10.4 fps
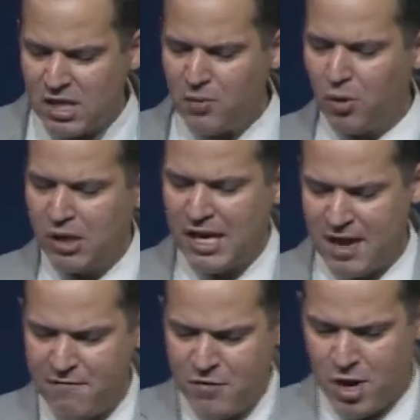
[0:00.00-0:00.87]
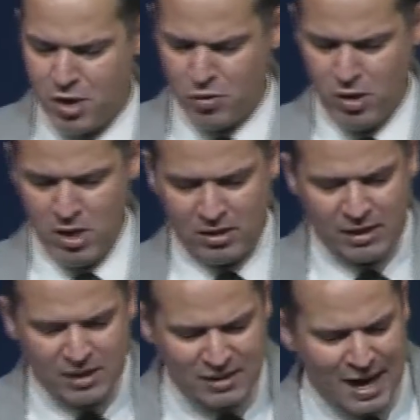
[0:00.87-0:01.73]
He will give you the
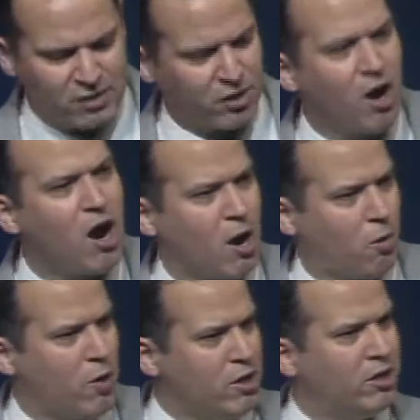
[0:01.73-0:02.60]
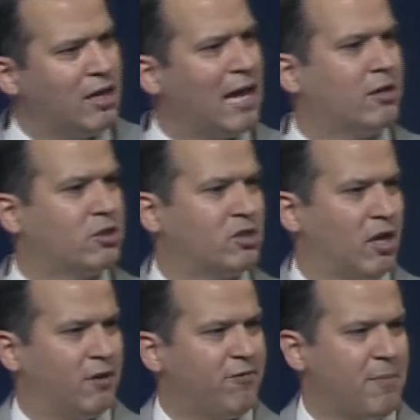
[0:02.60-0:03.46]
desires of your heart when you delight
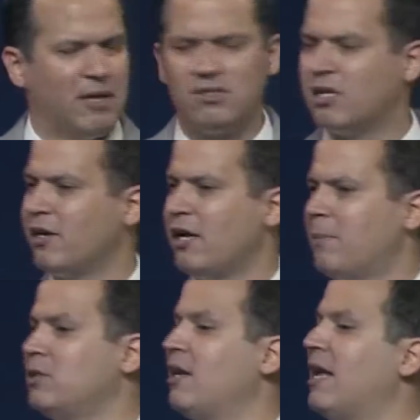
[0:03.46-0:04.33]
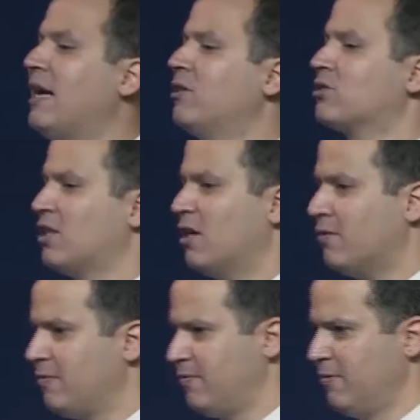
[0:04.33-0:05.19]
yourself. Amen. So tell your neighbor, delight
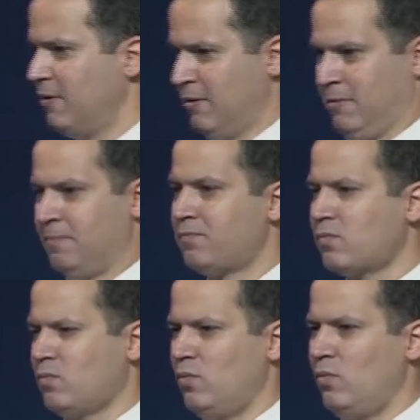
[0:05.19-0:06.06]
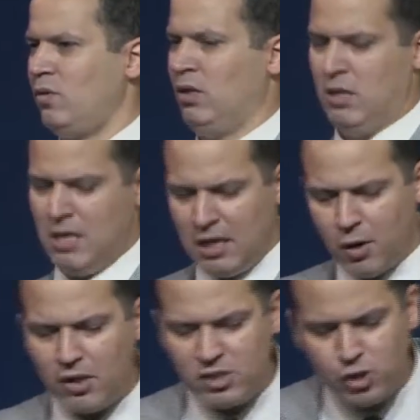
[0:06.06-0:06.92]
yourself. delight yourself. In
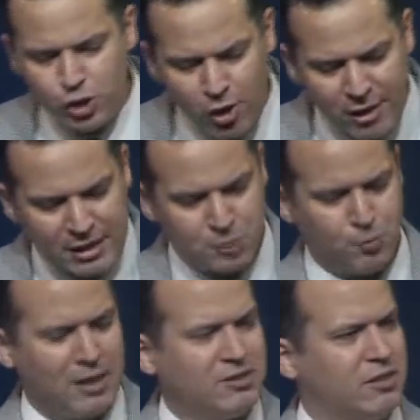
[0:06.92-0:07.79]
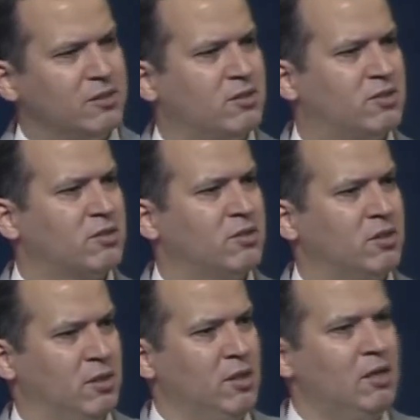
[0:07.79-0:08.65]
other words, enjoy His presence,
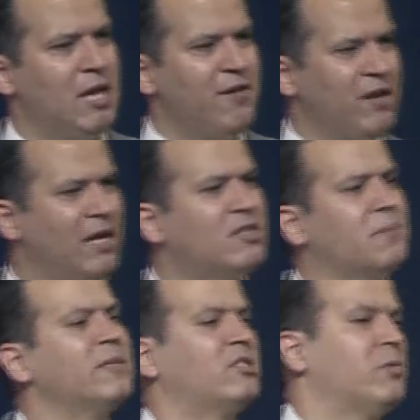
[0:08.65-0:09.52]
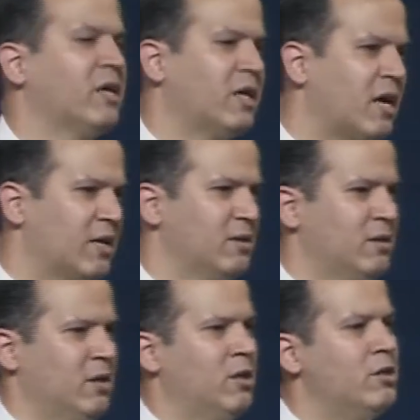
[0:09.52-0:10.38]
live in intimacy with God.
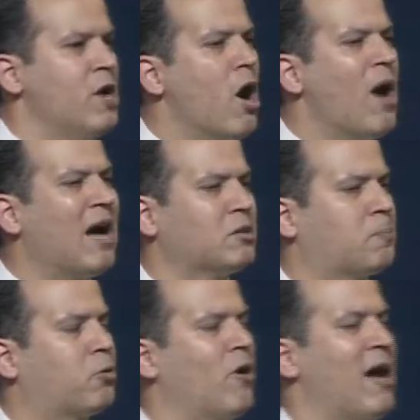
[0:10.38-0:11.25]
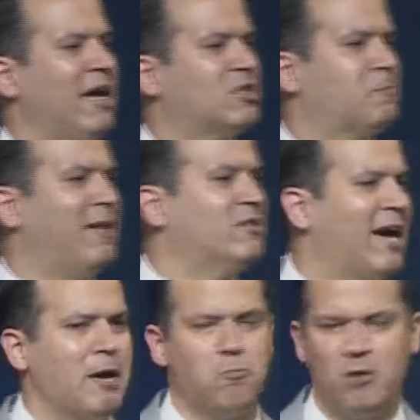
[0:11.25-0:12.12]
Know how to pray and spend
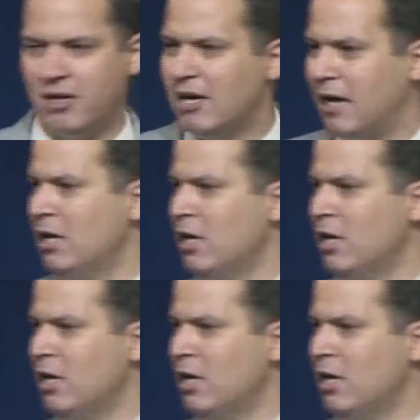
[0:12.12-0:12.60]
time with God.